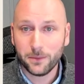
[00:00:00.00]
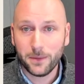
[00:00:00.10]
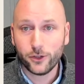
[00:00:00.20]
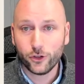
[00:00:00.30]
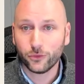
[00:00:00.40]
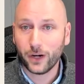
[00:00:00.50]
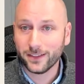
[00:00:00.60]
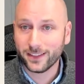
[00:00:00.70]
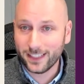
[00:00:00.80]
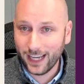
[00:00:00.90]
automation
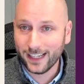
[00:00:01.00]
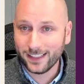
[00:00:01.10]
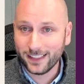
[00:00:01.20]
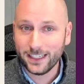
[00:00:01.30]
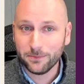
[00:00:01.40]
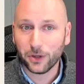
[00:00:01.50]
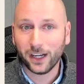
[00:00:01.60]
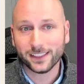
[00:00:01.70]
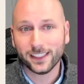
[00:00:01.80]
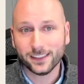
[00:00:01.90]
around CI/CD
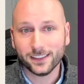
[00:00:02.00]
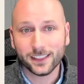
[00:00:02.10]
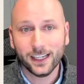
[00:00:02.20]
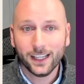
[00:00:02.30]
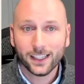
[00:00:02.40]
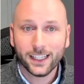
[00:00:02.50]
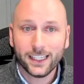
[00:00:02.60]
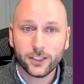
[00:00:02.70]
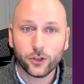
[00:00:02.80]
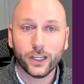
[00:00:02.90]
processes,
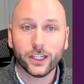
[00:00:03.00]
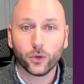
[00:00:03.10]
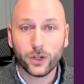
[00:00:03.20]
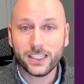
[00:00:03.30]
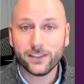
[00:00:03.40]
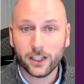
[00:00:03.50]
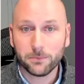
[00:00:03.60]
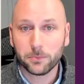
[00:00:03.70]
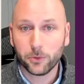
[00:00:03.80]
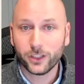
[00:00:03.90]
leading to increased
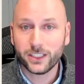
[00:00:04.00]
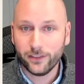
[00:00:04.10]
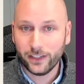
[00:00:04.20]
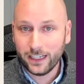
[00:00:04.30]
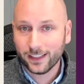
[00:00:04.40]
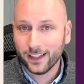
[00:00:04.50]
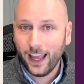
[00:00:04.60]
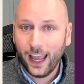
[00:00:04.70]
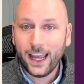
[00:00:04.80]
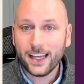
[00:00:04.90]
developer productivity,
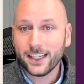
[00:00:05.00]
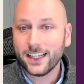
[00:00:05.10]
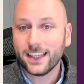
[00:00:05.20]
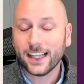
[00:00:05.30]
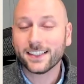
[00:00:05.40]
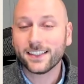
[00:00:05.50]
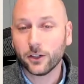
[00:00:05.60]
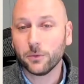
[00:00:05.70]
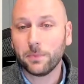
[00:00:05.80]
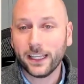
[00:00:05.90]
and to get that
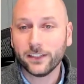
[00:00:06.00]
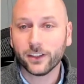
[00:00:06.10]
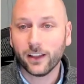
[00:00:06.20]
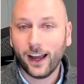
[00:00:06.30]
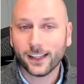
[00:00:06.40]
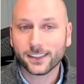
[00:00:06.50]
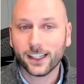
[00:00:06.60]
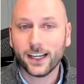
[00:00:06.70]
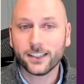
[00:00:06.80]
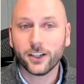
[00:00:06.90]
single pane of glass
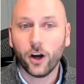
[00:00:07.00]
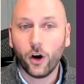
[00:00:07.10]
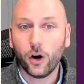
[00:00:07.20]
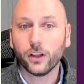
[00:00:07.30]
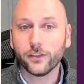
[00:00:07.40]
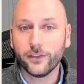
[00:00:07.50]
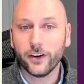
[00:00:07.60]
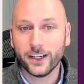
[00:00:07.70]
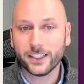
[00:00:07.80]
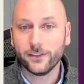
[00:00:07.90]
connecting all of the
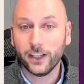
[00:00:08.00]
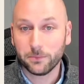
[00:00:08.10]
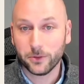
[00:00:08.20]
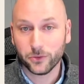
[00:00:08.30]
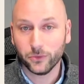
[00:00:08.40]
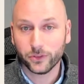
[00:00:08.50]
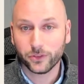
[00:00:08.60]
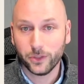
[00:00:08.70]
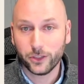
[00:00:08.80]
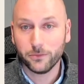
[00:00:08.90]
various developer
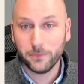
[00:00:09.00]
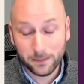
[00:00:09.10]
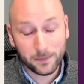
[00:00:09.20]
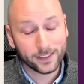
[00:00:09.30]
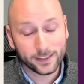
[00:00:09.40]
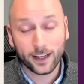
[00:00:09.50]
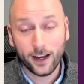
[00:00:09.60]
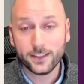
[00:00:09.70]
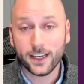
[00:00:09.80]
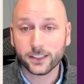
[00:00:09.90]
tools, which minimizes
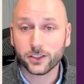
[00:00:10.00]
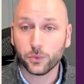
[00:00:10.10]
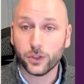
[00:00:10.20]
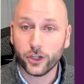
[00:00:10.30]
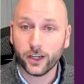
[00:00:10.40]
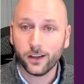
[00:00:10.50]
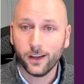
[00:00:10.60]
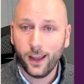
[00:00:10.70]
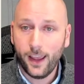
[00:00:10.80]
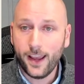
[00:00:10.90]
context switching
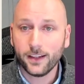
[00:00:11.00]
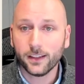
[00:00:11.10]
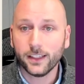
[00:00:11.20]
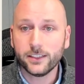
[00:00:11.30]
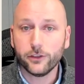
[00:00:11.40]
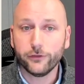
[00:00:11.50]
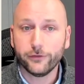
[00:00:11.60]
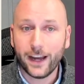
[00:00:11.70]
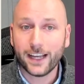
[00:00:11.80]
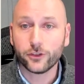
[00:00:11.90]
and leads to
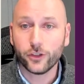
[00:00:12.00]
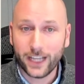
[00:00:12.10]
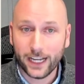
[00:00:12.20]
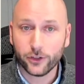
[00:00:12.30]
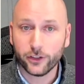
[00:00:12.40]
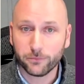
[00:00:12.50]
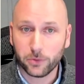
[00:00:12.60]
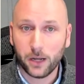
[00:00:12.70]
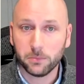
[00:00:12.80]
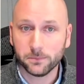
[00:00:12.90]
faster catching of
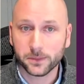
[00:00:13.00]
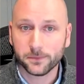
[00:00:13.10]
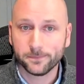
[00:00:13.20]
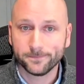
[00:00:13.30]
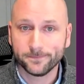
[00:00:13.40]
problems.